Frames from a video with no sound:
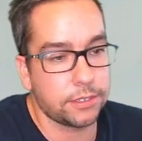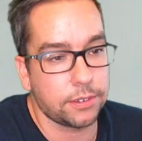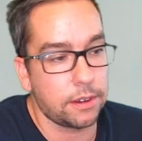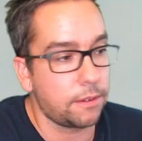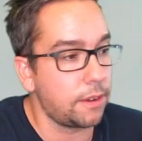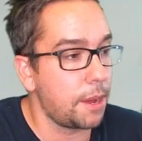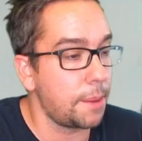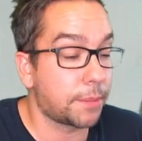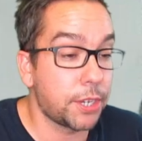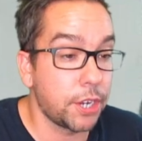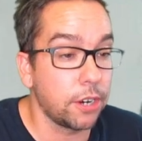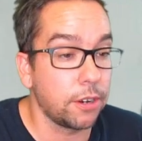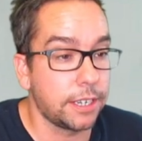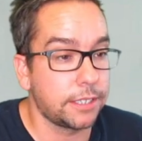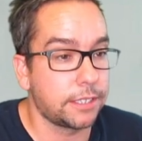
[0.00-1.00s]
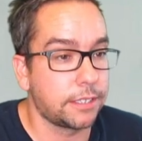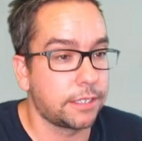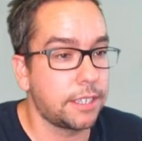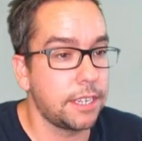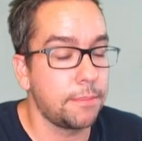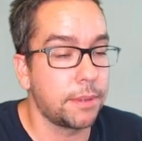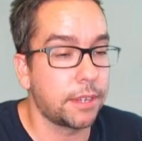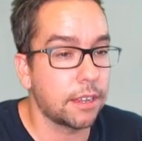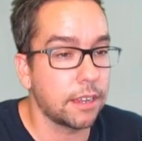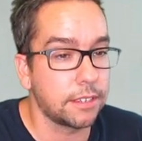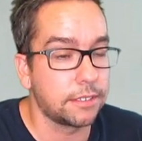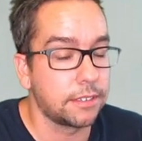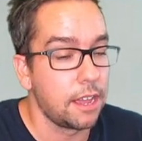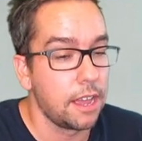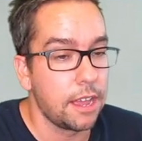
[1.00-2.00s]
So I'm curious to see
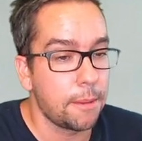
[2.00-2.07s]
because